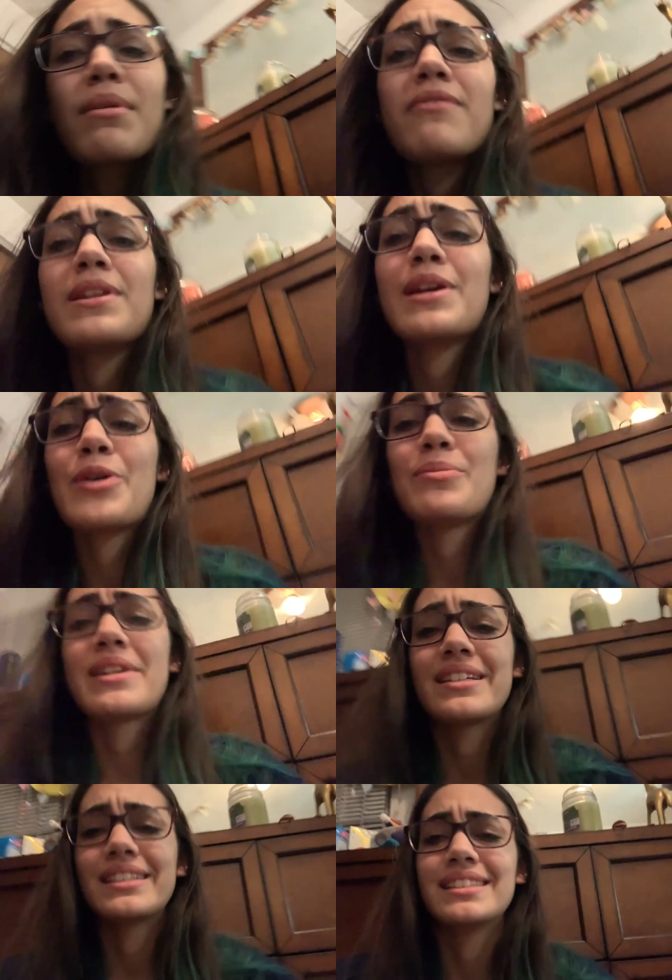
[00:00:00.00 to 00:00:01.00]
my video
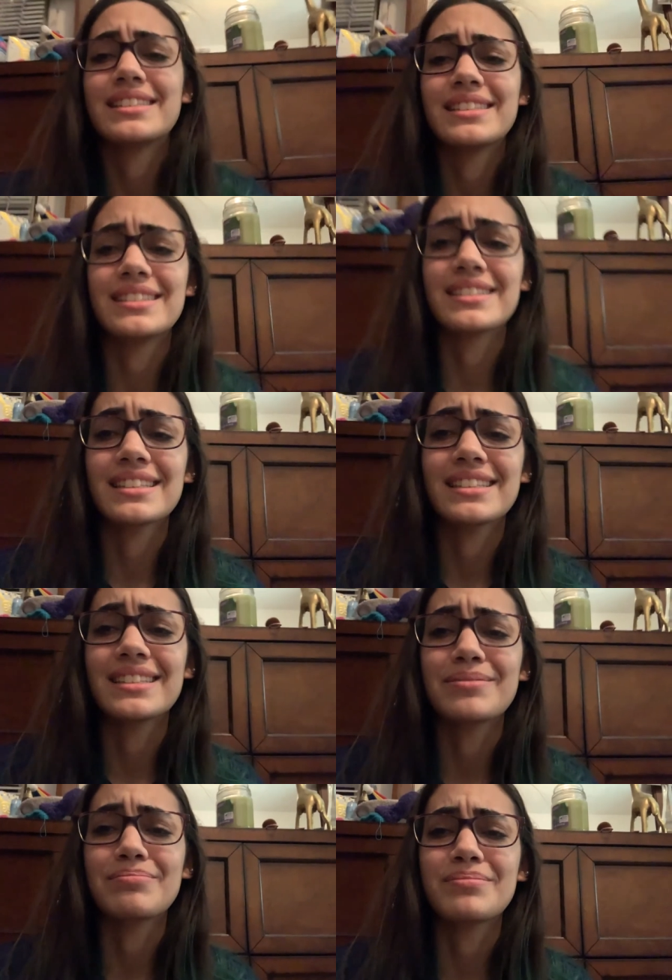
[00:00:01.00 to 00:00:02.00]
because
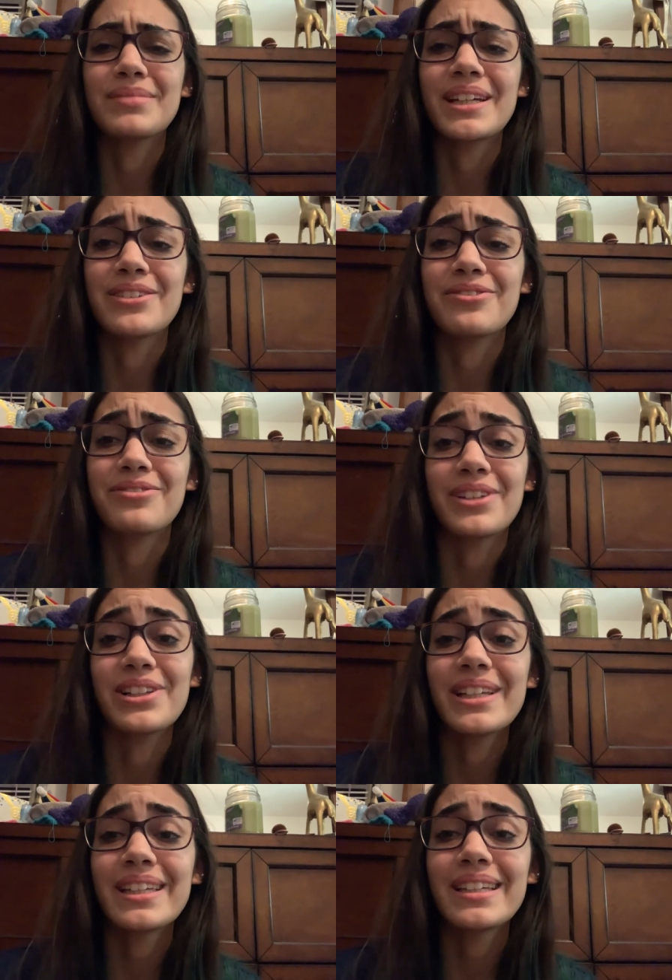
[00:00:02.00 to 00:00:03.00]
I
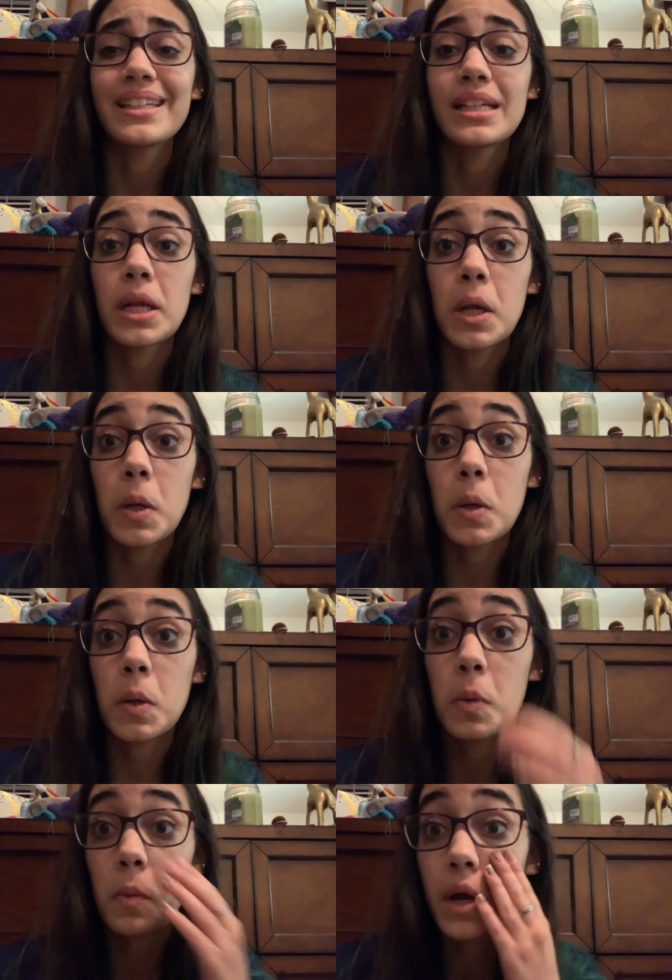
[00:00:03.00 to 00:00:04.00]
felt like it.
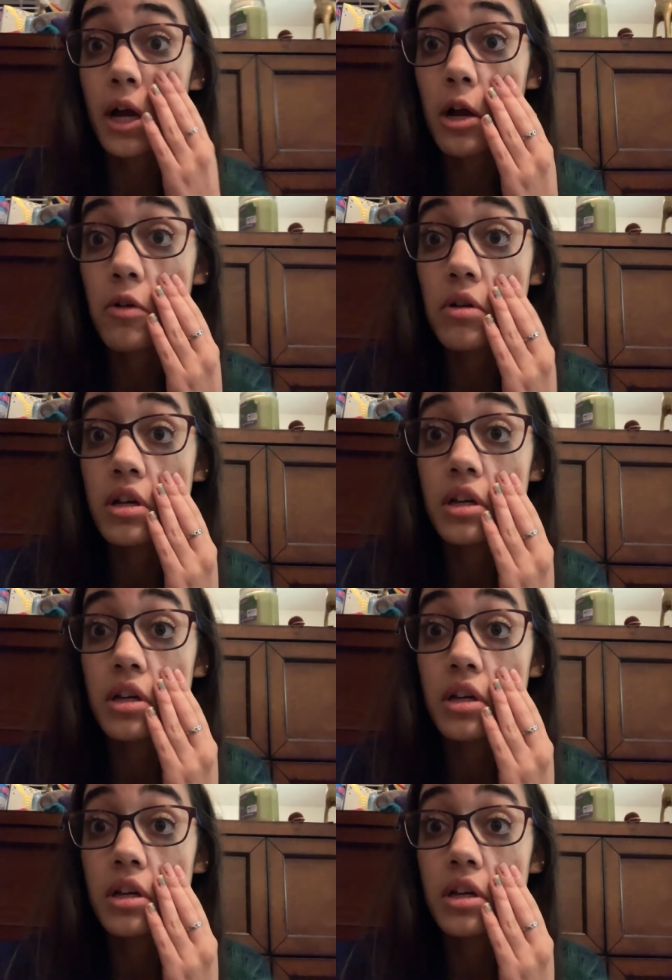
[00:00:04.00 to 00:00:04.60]
Oh, wow.